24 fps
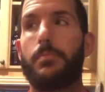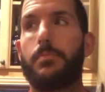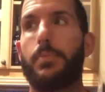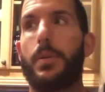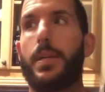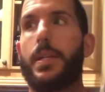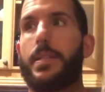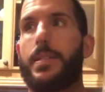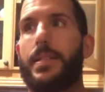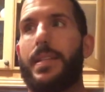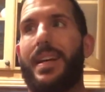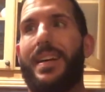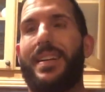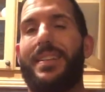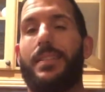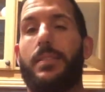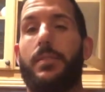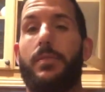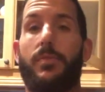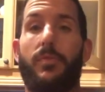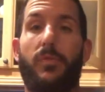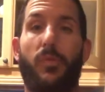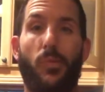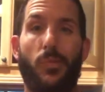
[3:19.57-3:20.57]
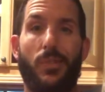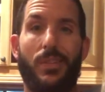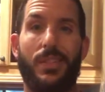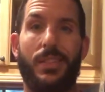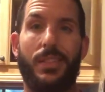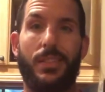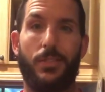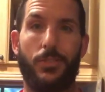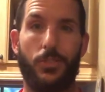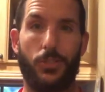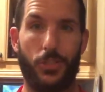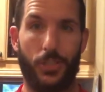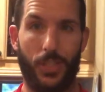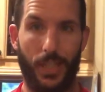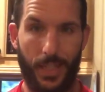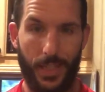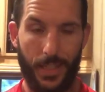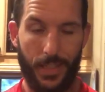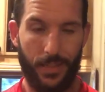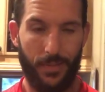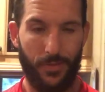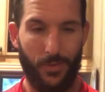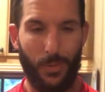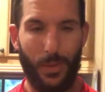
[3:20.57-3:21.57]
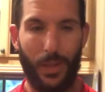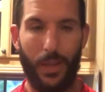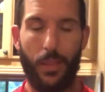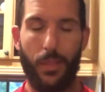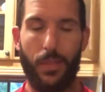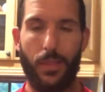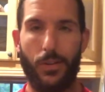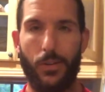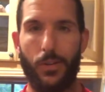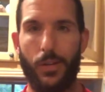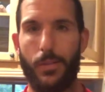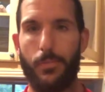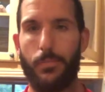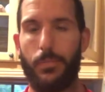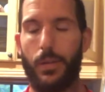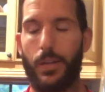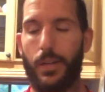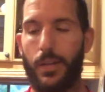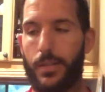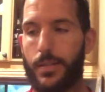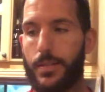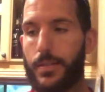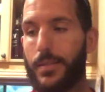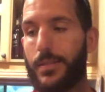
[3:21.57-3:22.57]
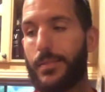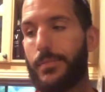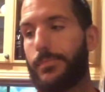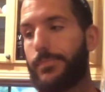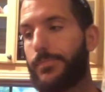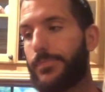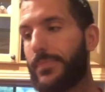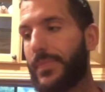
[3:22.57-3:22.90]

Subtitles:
breaks down to 14 shakes for about $30.